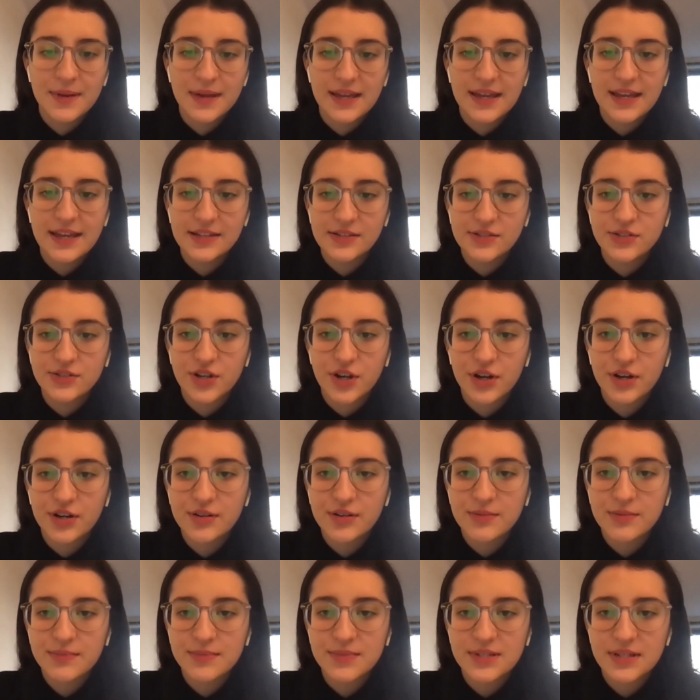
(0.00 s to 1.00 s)
In
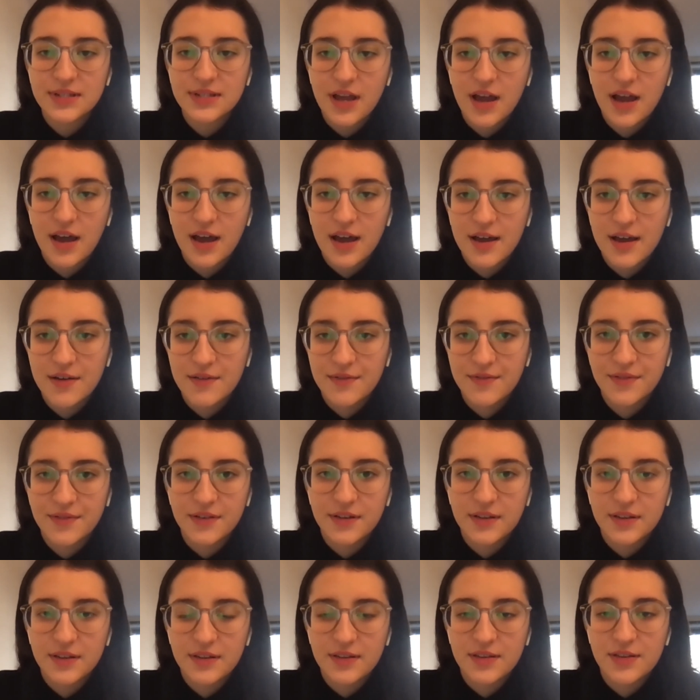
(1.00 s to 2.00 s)
terms of
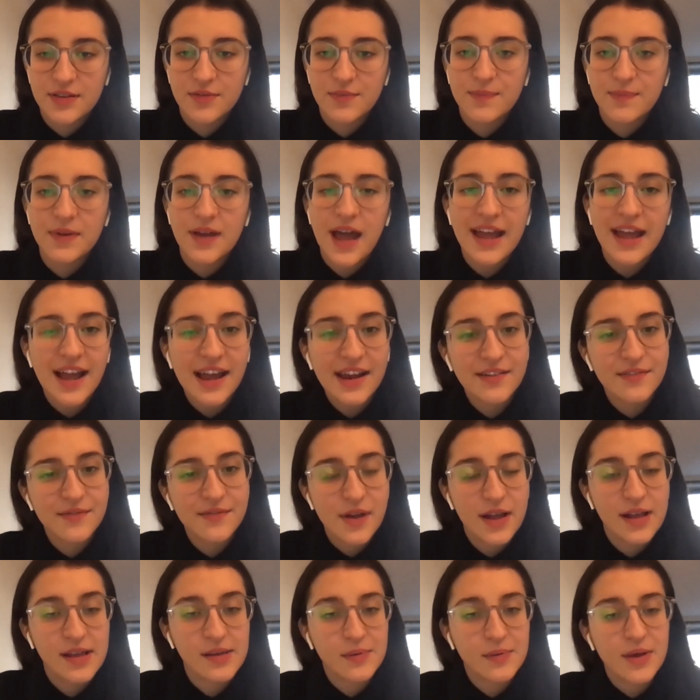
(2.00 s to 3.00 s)

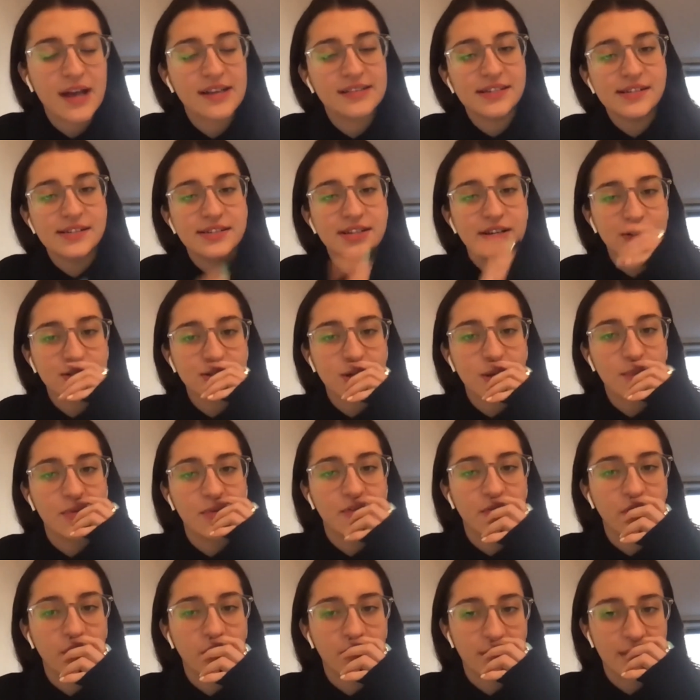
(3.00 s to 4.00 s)
as I touched on
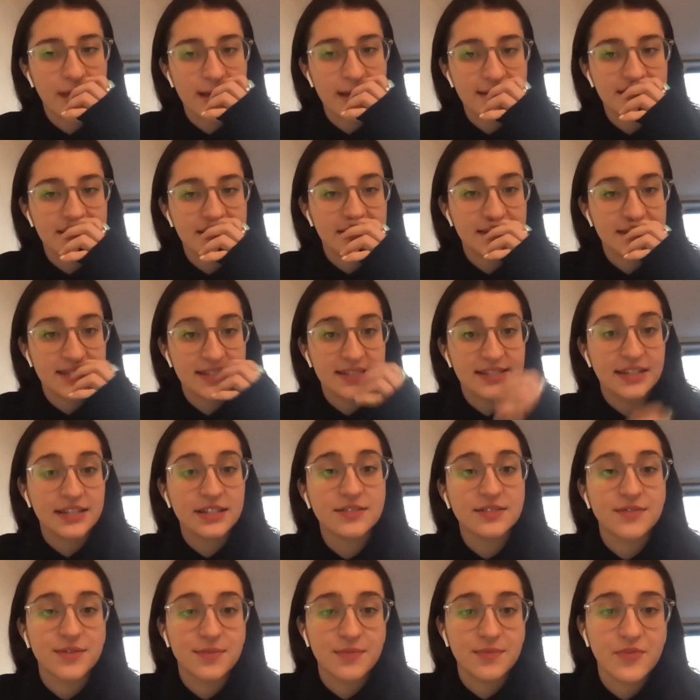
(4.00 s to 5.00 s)
before, that
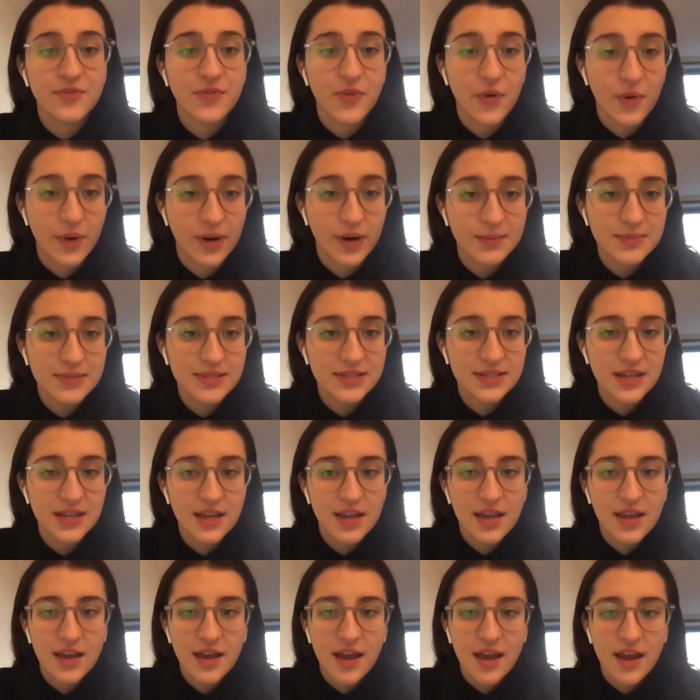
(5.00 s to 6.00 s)
statistics from Forbes,
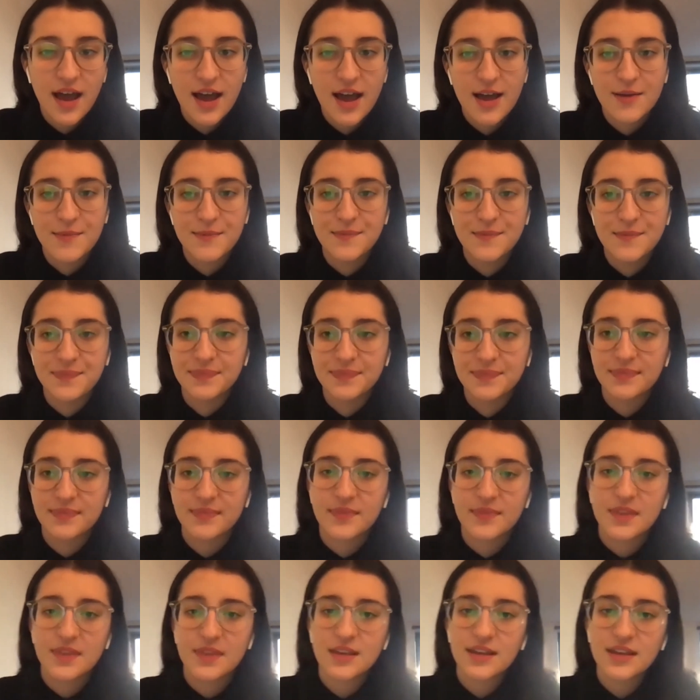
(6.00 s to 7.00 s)
can
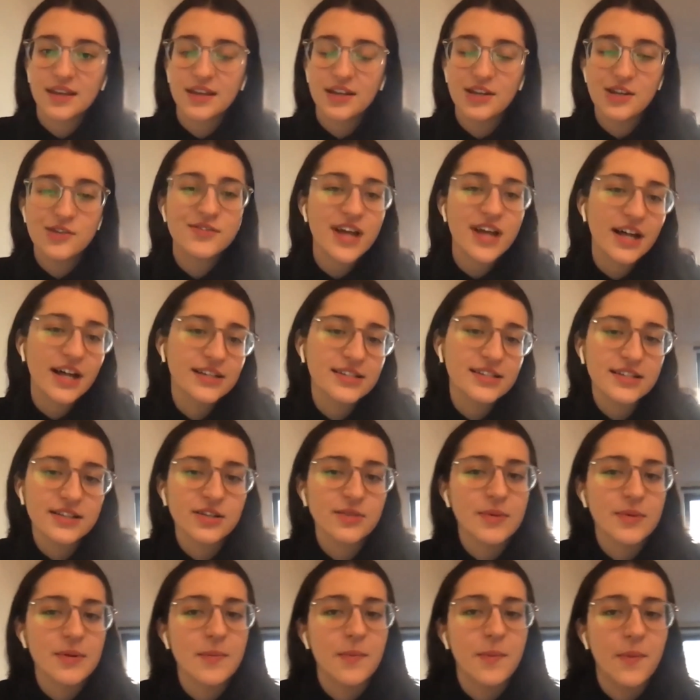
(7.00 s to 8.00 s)
you tell us a little
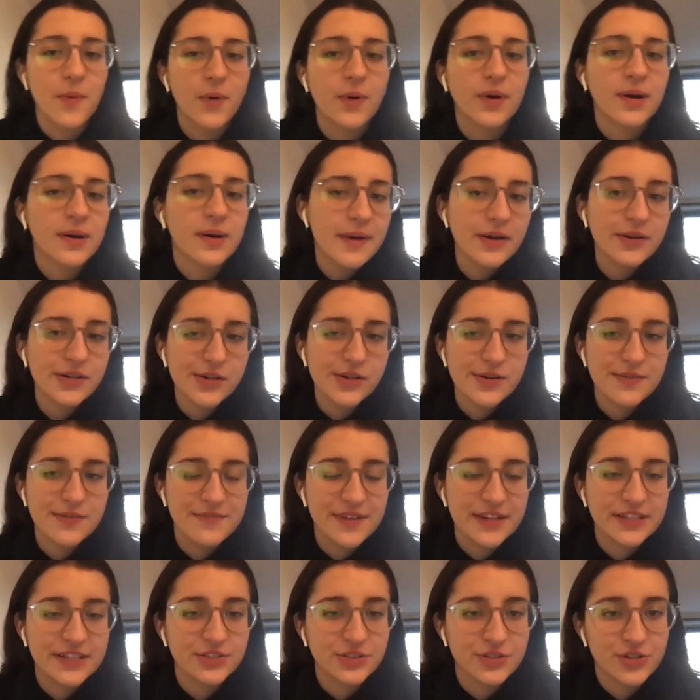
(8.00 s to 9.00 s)
bit more about your
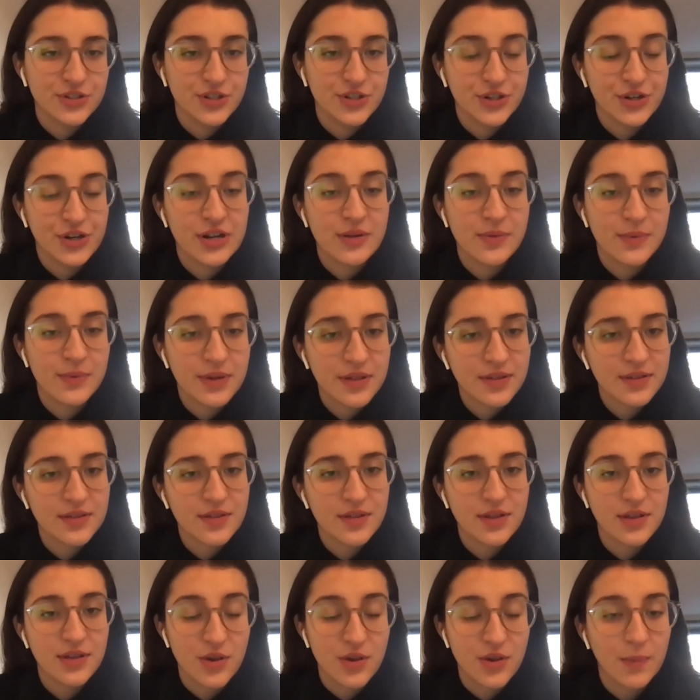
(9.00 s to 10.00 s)
investor journey with
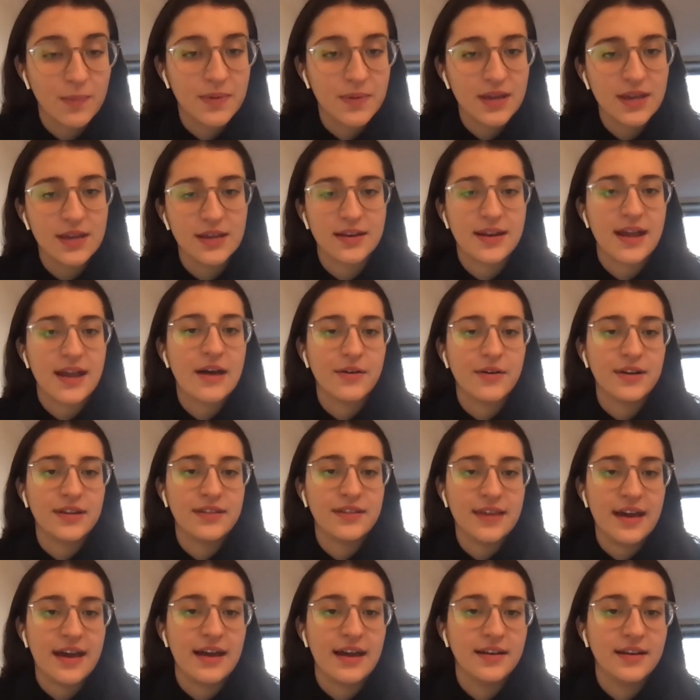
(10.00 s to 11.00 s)
Yoppie and how did
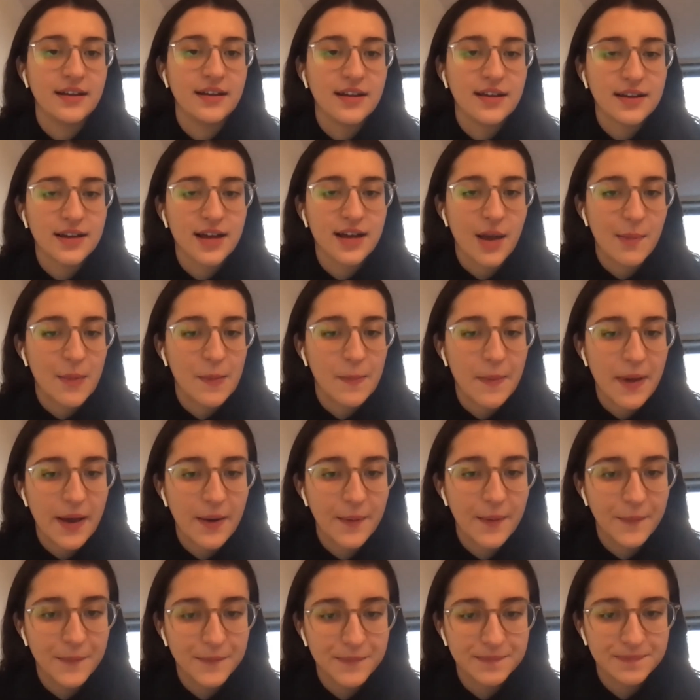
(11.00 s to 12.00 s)
that come
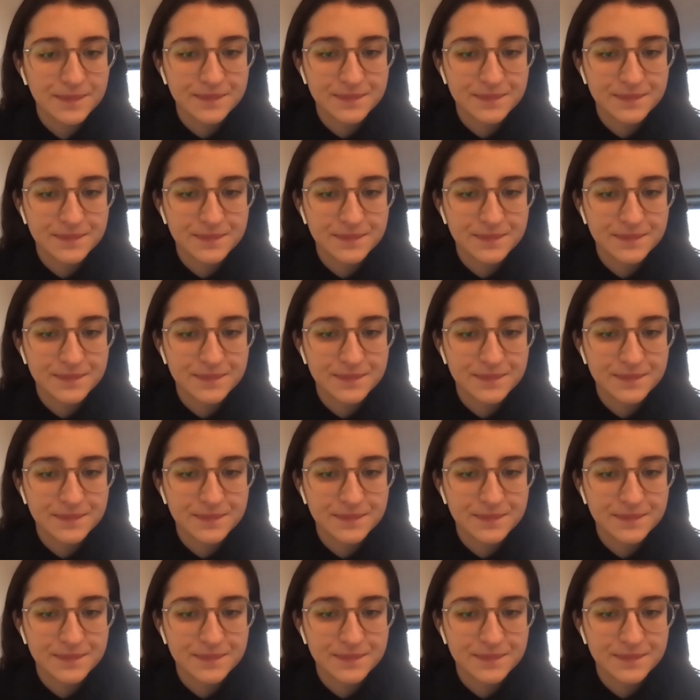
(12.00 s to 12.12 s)
about?